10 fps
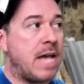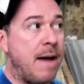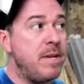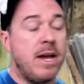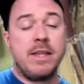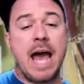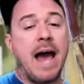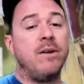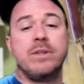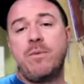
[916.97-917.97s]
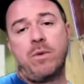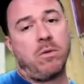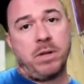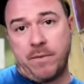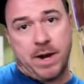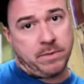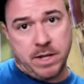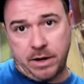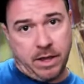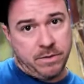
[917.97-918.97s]
I'm telling you, I don't think we're going to play around
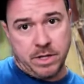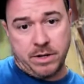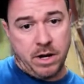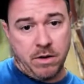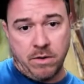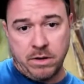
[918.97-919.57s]
Syracuse this year.